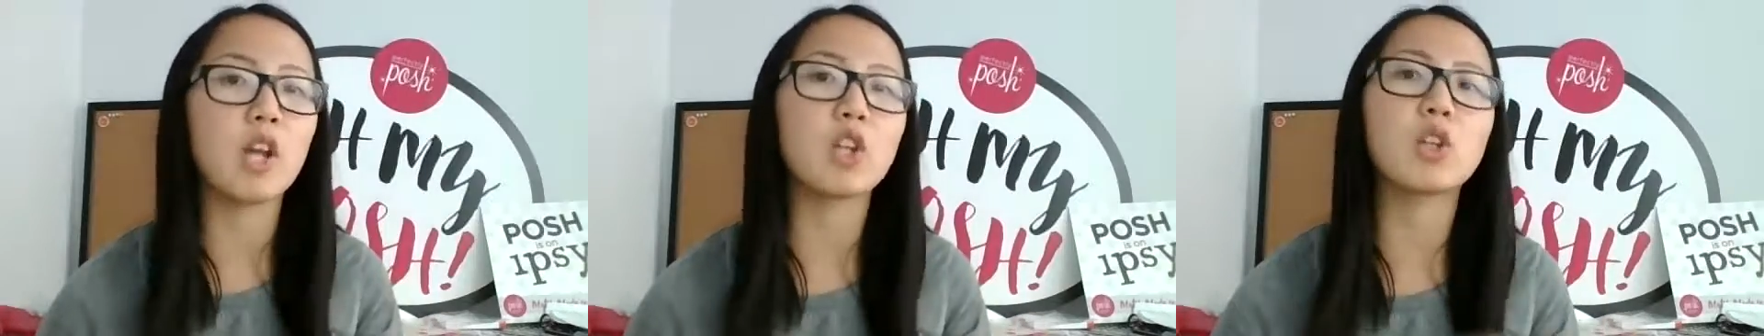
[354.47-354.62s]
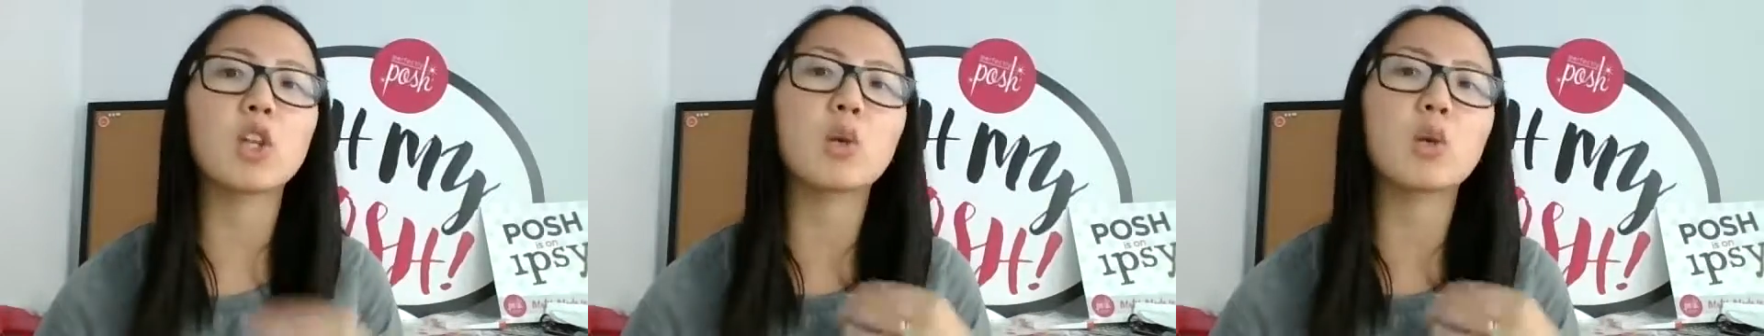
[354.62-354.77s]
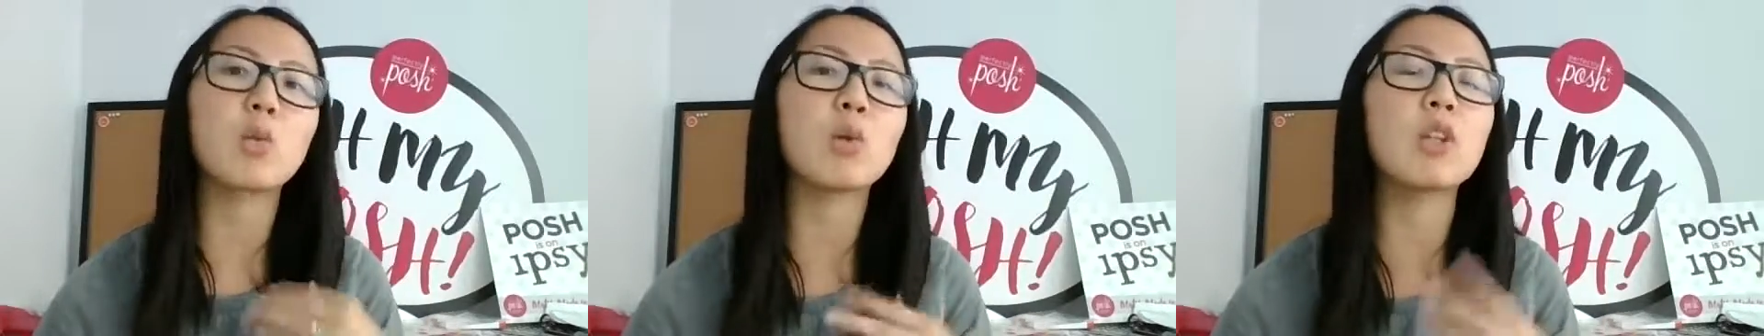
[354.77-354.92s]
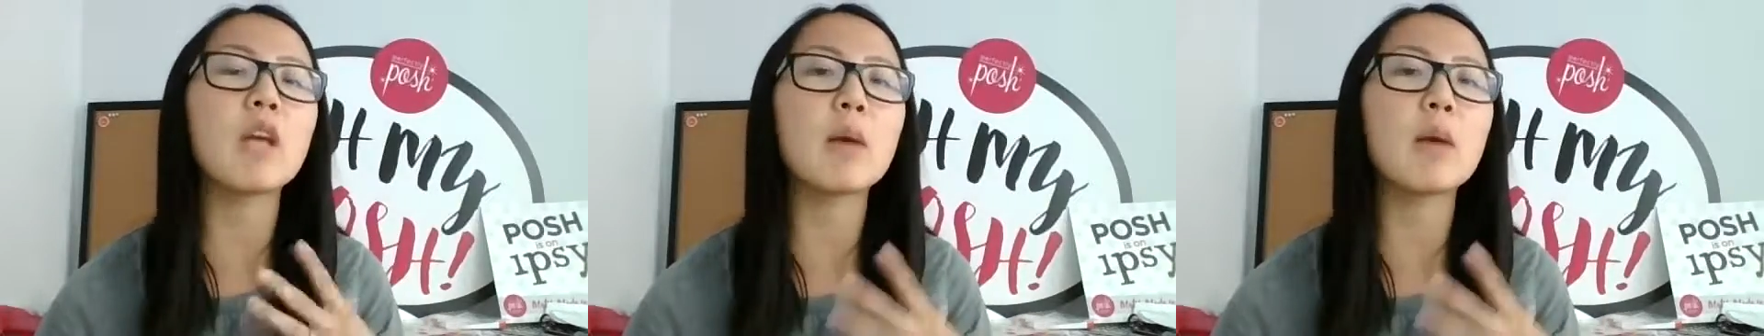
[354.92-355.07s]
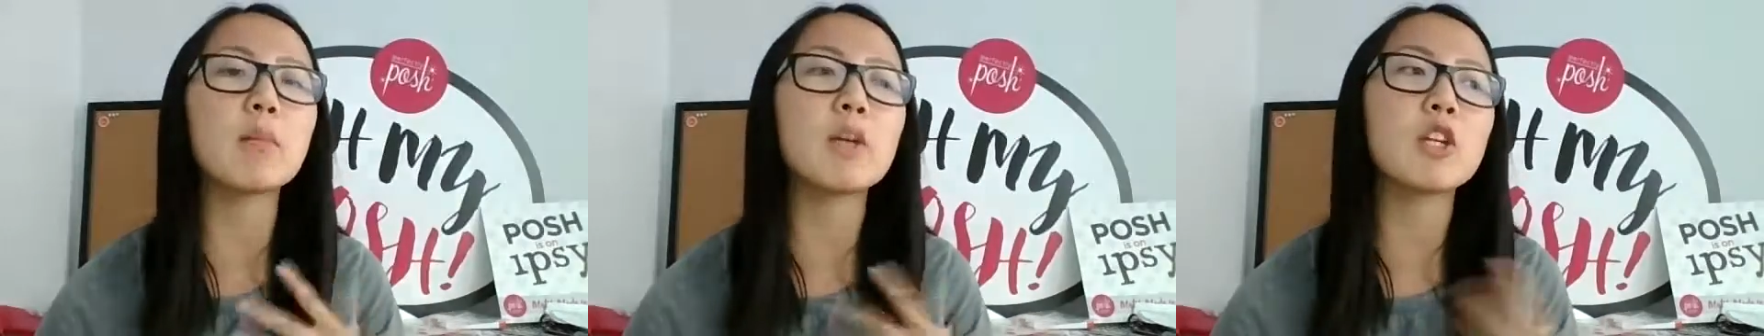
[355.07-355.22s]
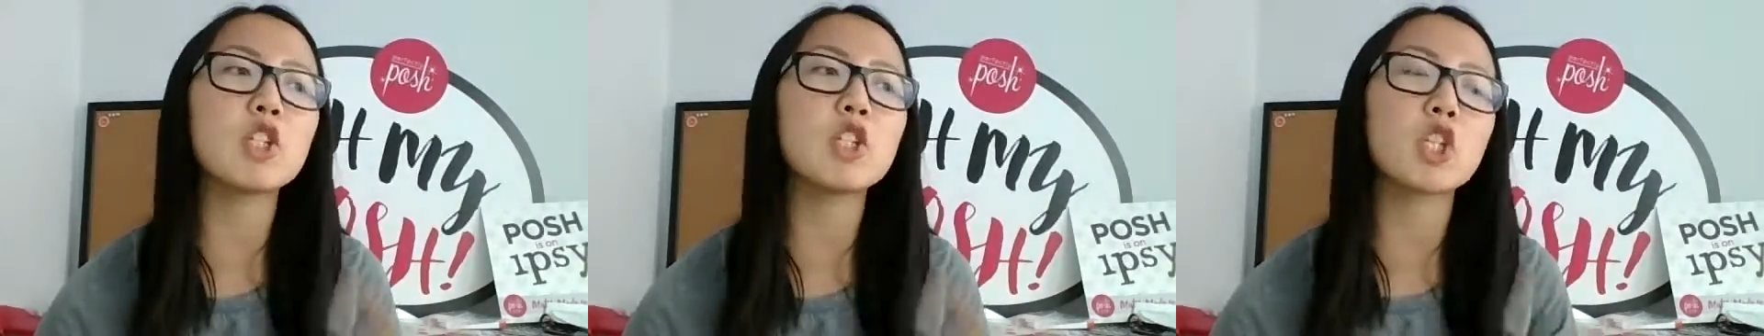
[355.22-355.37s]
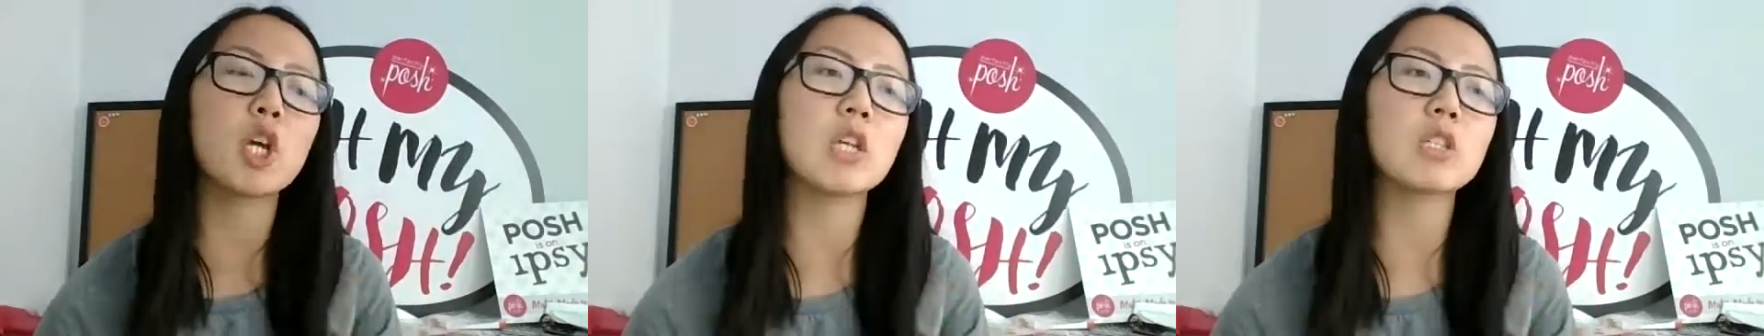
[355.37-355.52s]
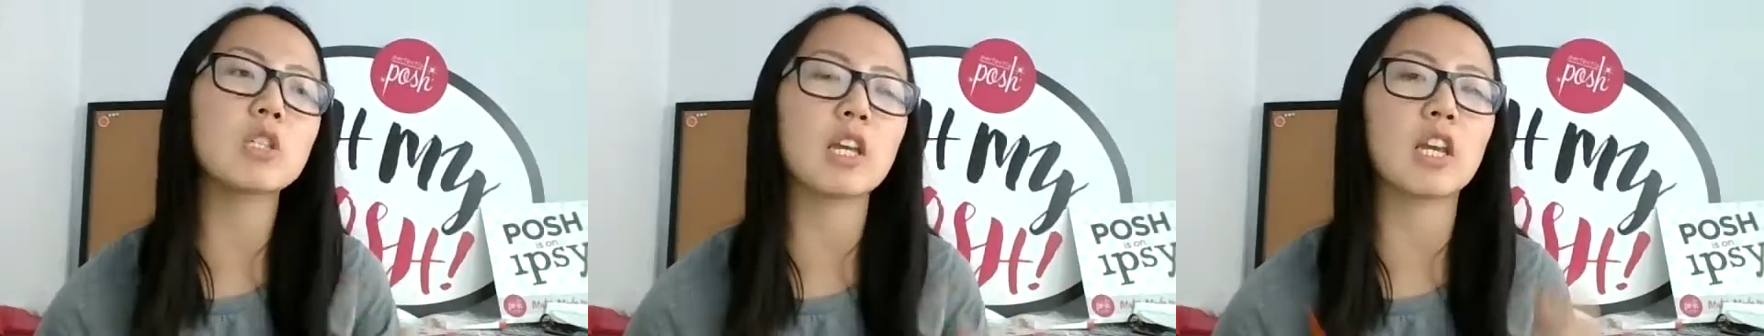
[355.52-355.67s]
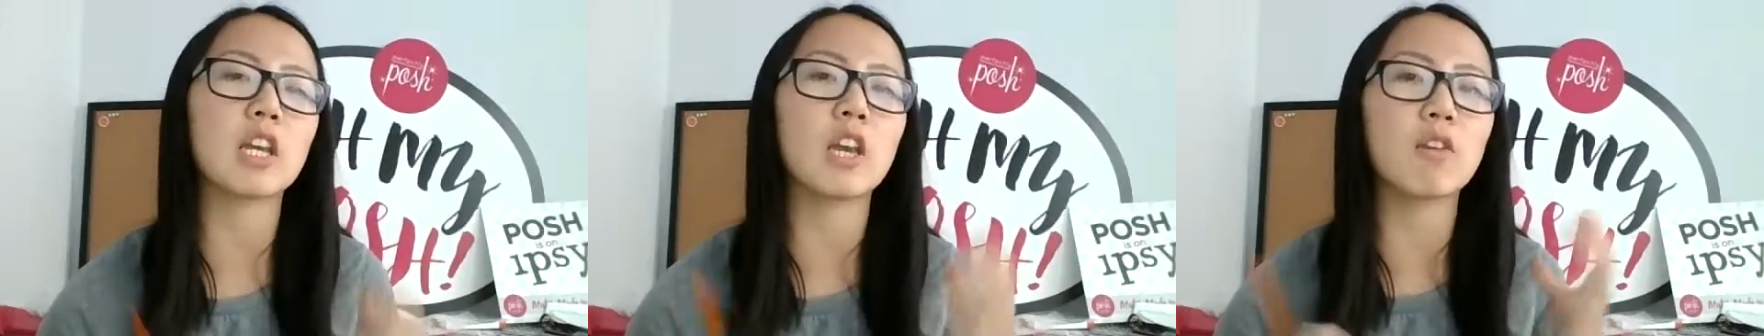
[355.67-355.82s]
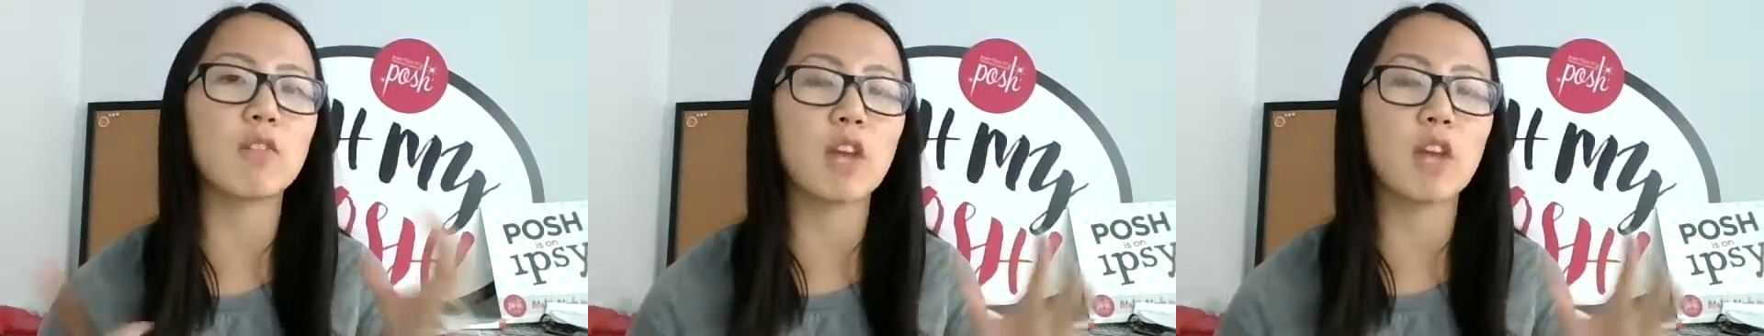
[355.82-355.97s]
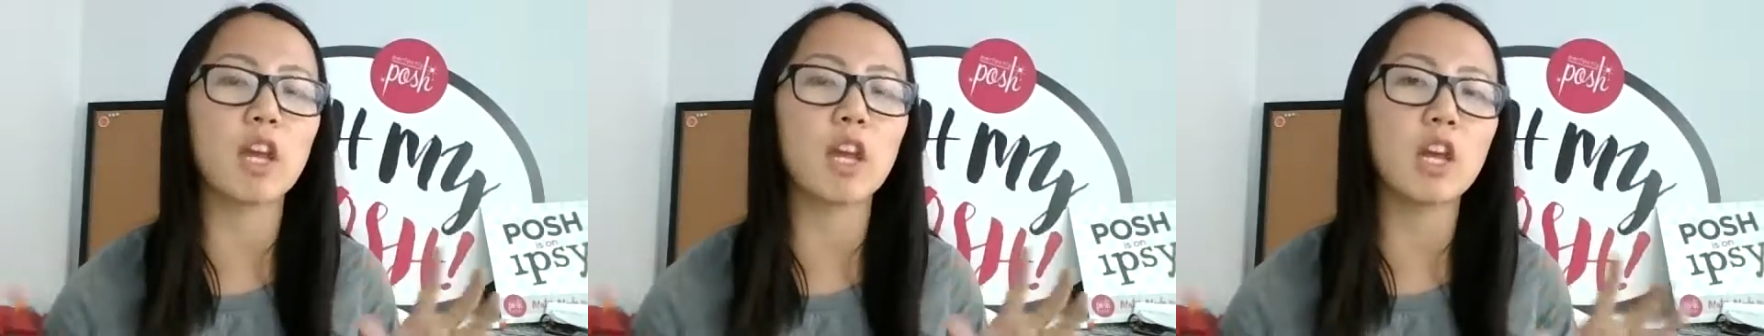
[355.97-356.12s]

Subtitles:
you're like, well, let me just, like, if